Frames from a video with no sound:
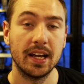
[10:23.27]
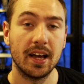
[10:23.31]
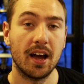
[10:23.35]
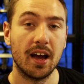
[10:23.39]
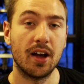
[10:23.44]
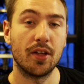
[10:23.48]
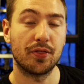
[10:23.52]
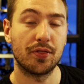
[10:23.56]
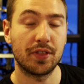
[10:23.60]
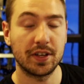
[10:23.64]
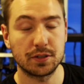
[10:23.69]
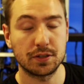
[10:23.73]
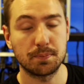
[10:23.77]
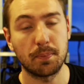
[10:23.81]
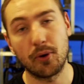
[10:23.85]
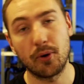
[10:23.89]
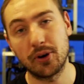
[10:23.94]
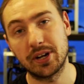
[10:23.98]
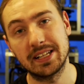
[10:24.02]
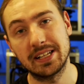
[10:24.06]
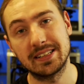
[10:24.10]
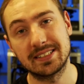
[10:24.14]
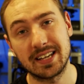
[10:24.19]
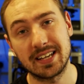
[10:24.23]
At this
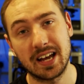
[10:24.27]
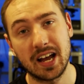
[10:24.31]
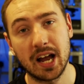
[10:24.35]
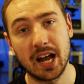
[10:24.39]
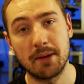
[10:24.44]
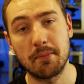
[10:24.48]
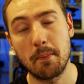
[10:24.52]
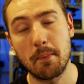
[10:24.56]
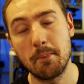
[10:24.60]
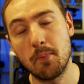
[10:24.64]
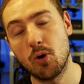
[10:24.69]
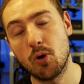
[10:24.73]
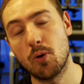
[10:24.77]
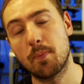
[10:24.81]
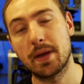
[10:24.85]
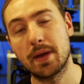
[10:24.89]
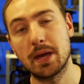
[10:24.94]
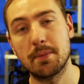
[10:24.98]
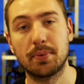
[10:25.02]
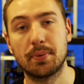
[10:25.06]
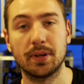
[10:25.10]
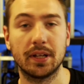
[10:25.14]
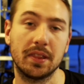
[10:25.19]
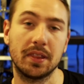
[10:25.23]
point in time, more
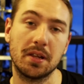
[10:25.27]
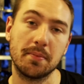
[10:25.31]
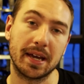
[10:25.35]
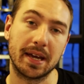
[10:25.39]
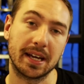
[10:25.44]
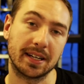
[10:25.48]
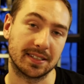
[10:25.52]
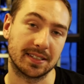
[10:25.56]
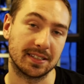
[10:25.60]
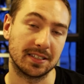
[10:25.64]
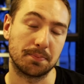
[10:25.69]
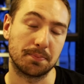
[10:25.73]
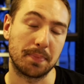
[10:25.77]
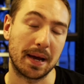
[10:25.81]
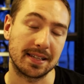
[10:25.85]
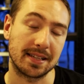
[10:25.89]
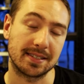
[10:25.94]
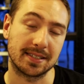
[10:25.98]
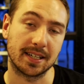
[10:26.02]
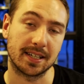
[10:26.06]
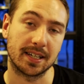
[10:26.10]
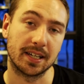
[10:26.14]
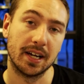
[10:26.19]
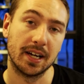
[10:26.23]
people in the mix is
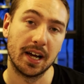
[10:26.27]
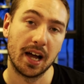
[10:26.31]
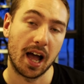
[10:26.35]
better,